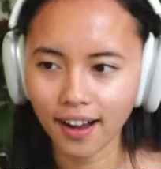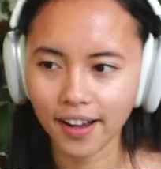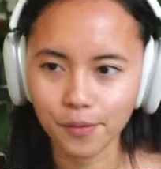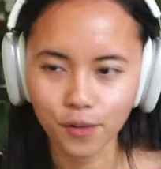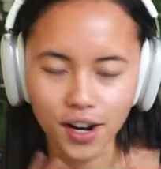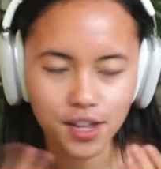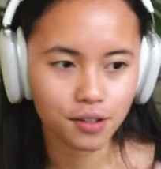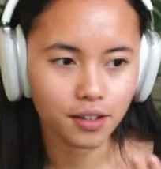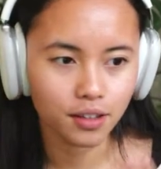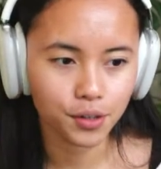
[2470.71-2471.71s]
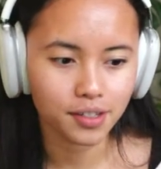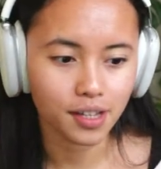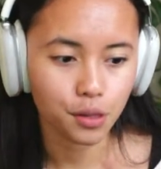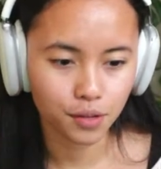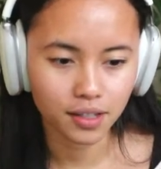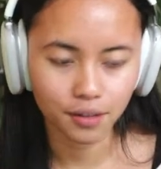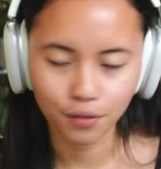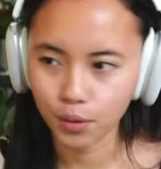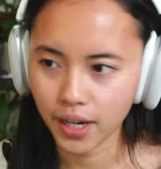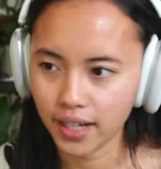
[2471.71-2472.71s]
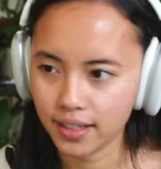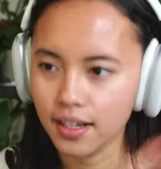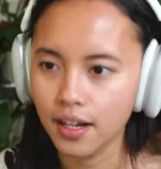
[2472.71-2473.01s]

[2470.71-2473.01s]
I write notes in 3 different ways.